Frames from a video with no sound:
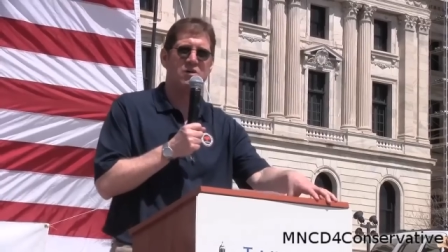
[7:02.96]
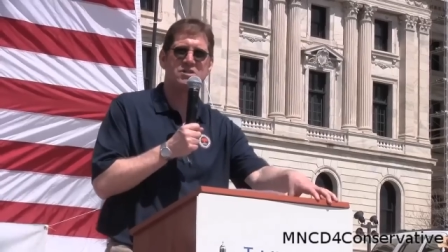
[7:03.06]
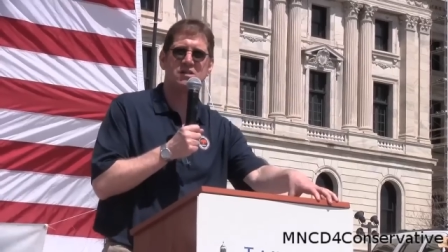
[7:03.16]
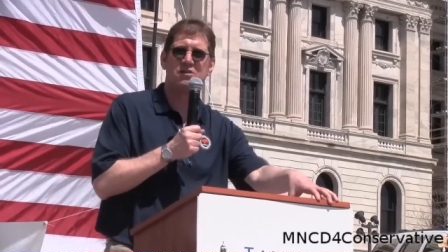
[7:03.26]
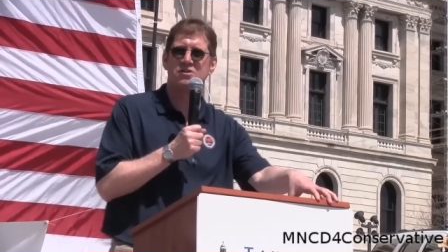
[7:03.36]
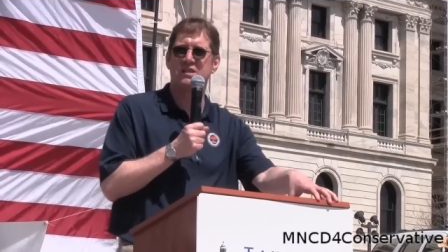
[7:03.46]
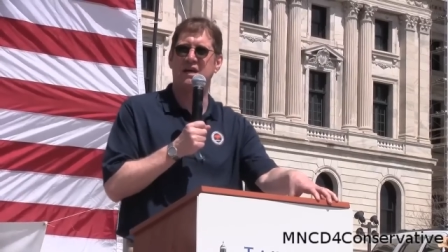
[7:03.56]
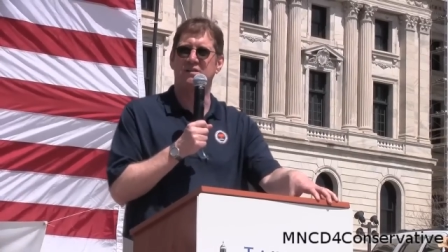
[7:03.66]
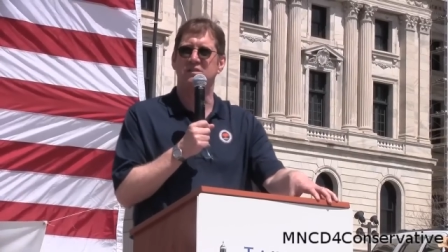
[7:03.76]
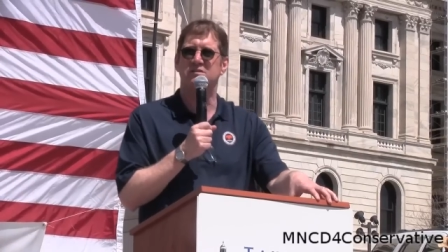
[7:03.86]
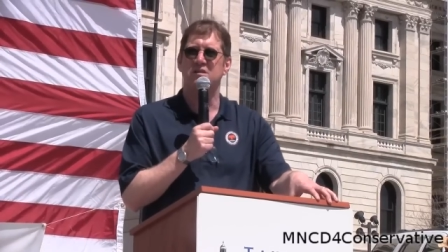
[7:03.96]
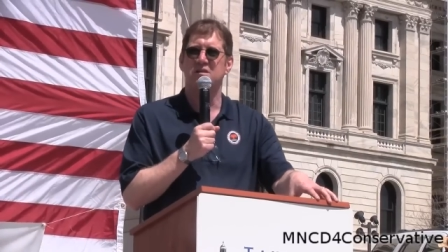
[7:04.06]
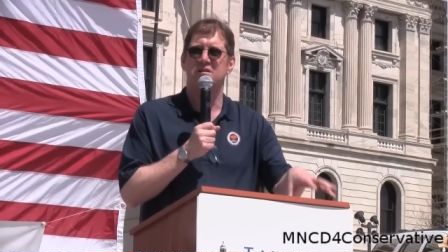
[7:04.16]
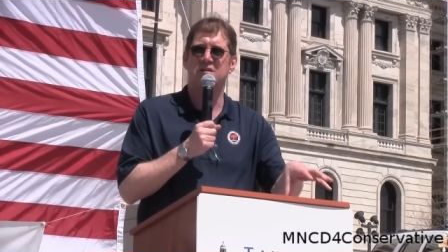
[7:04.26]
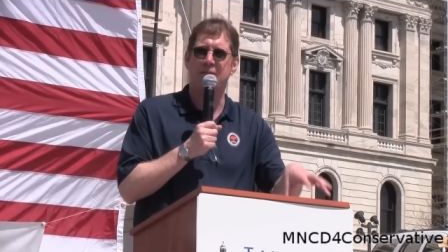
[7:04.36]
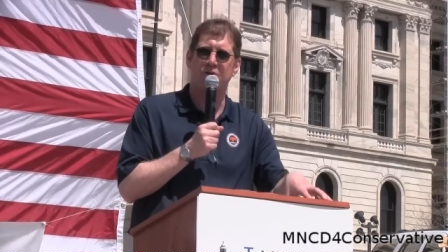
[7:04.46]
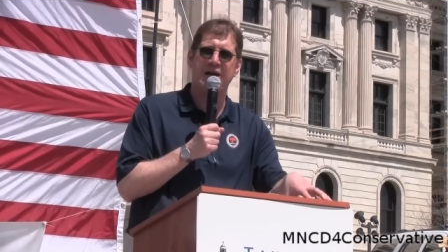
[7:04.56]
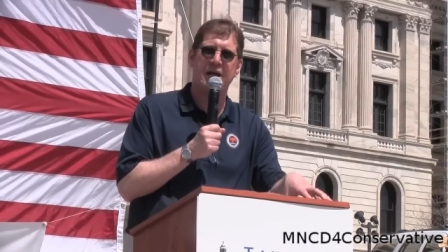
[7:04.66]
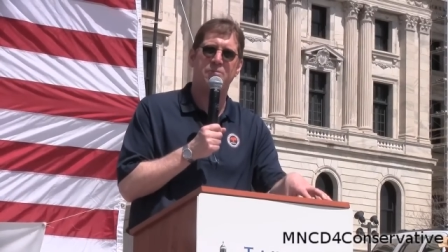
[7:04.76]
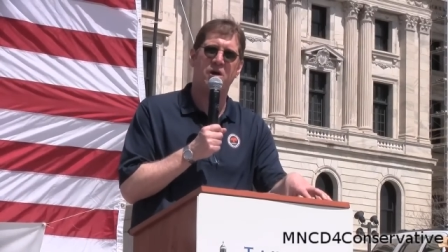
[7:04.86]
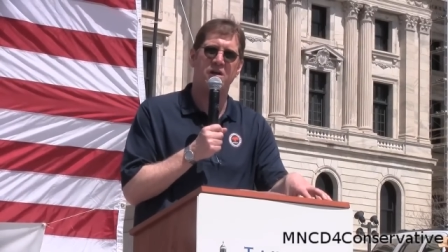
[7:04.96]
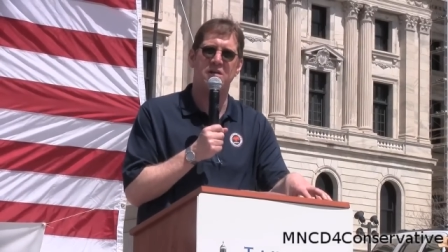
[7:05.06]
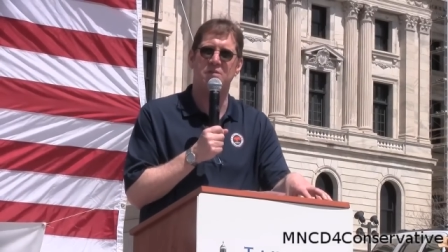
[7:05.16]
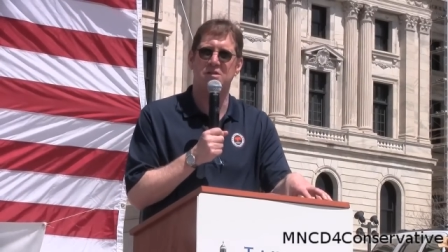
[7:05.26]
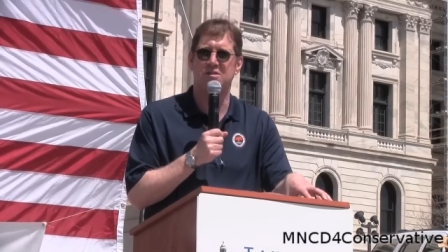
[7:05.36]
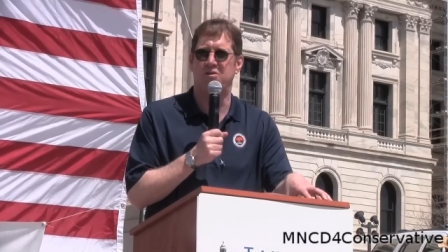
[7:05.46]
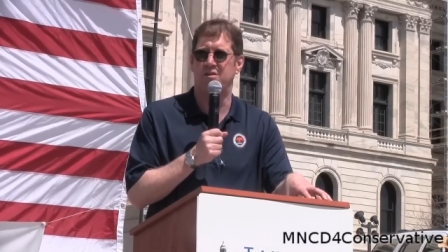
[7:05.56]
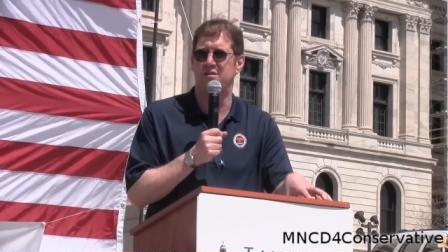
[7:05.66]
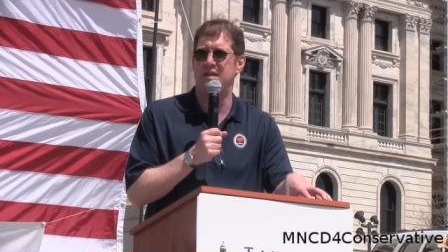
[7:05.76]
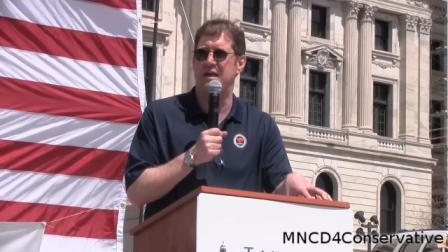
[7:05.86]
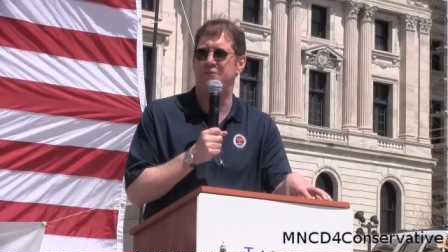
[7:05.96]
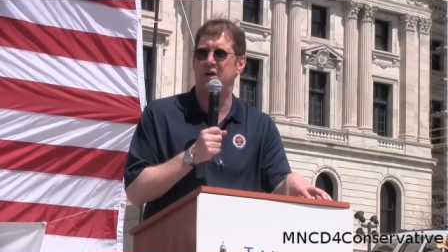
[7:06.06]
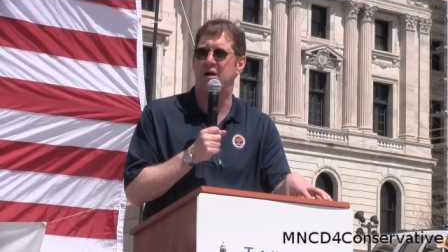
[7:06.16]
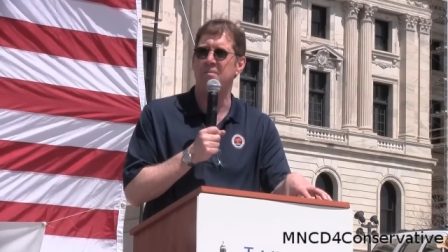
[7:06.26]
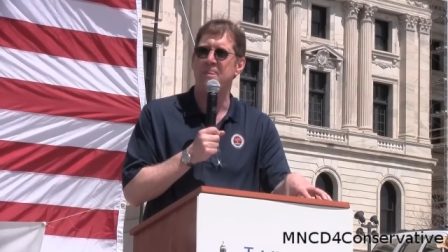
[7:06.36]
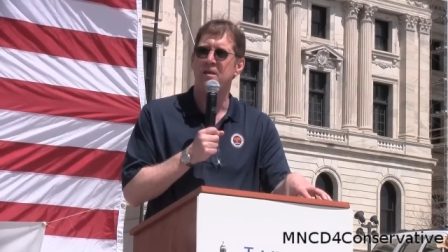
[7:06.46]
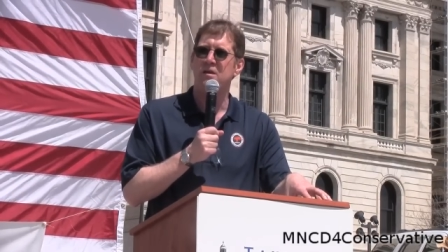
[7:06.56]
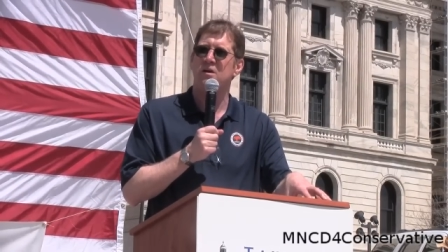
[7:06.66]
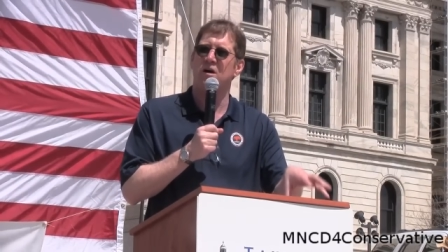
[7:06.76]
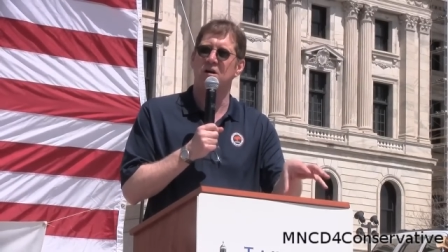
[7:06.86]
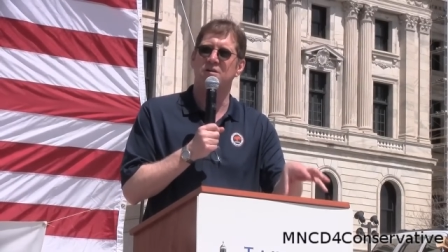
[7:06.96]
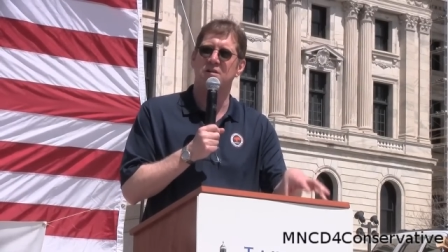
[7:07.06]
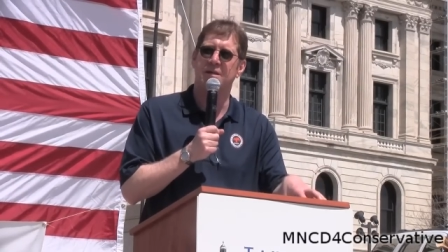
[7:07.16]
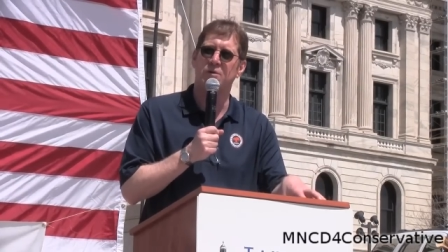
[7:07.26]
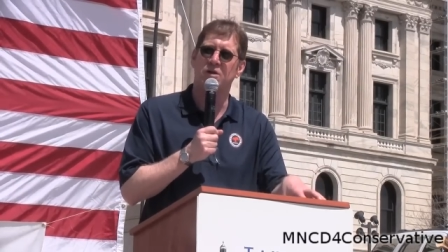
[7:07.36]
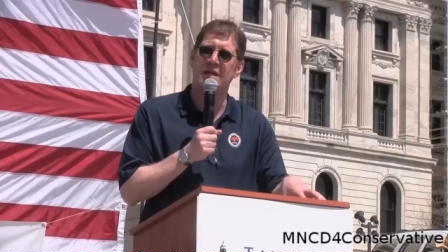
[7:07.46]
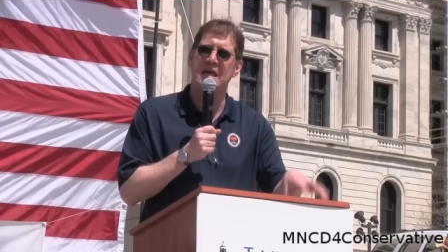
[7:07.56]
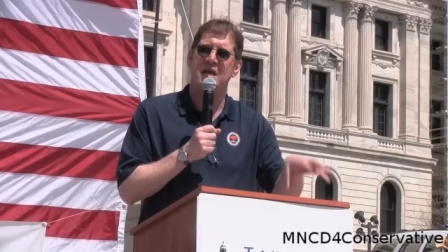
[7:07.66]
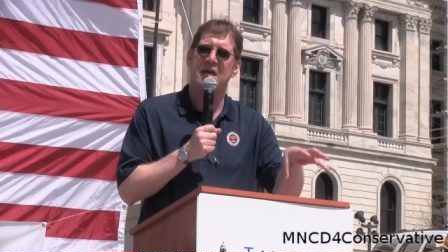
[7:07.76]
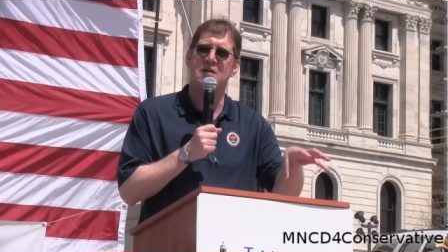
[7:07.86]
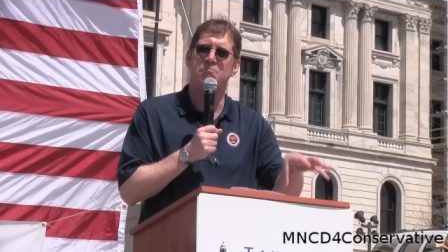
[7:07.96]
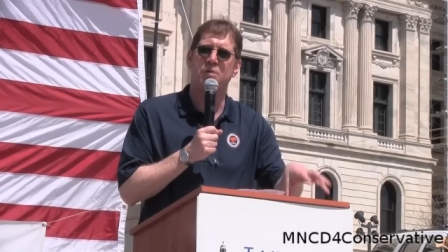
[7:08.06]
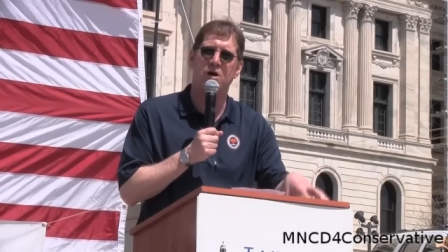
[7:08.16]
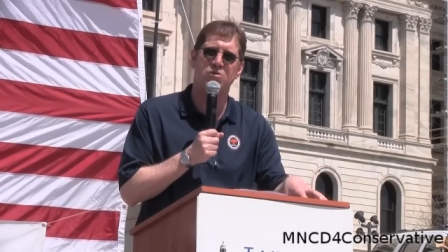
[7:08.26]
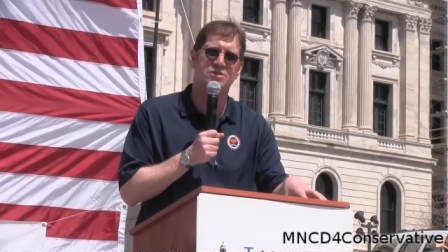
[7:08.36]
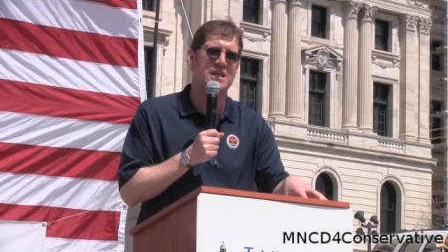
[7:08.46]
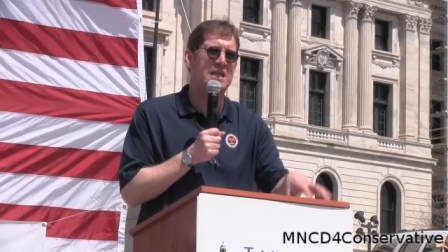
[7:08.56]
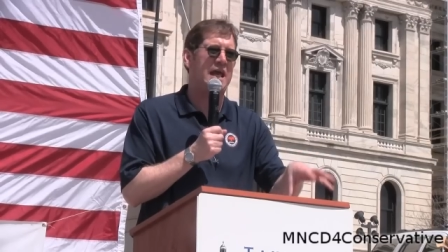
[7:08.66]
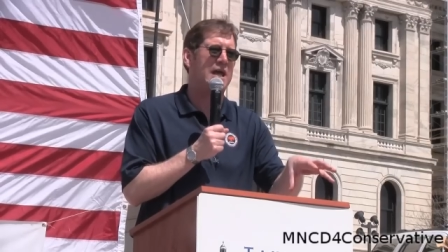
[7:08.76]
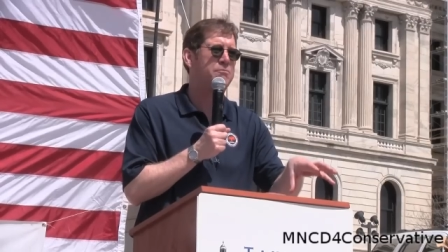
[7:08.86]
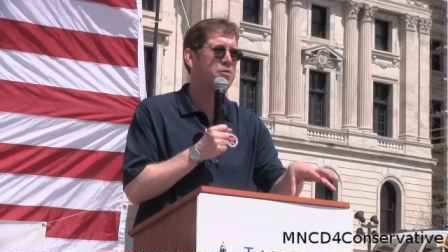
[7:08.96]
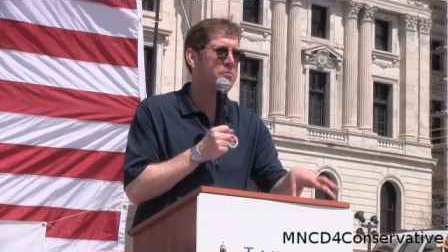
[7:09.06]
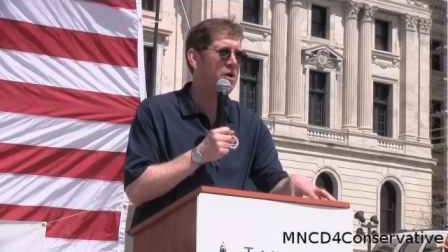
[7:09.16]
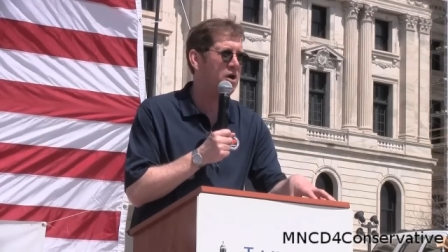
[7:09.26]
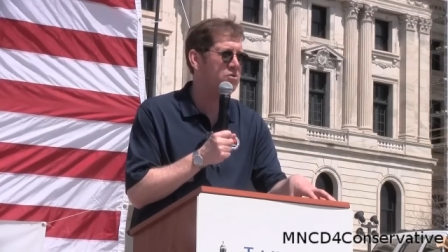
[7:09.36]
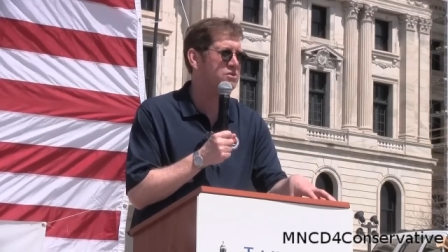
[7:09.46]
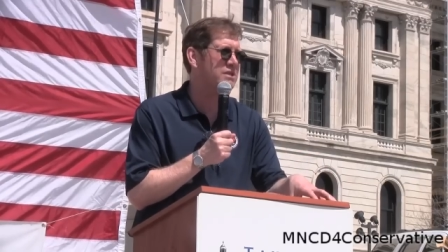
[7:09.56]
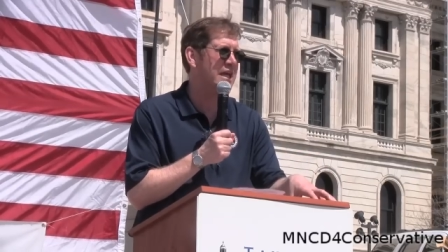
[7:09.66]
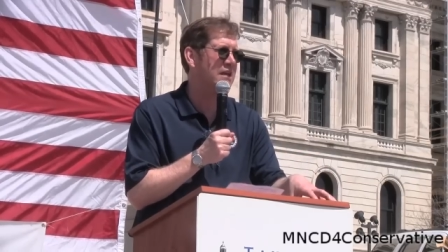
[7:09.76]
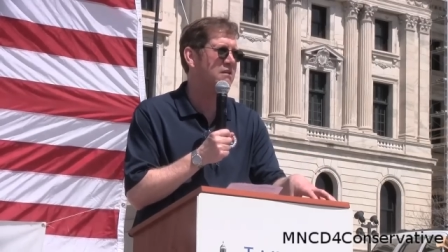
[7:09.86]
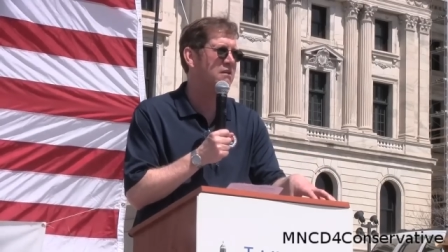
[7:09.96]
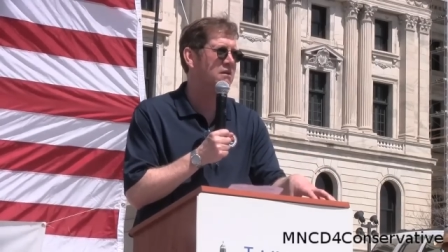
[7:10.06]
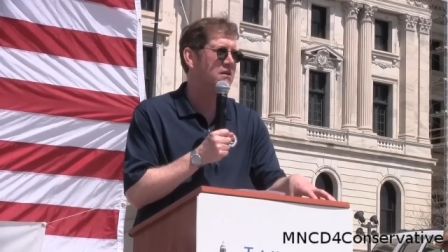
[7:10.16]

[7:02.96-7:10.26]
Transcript: I want you to understand this, the Democratic Party in Minnesota, the DFL, are deliberately imposing and proposing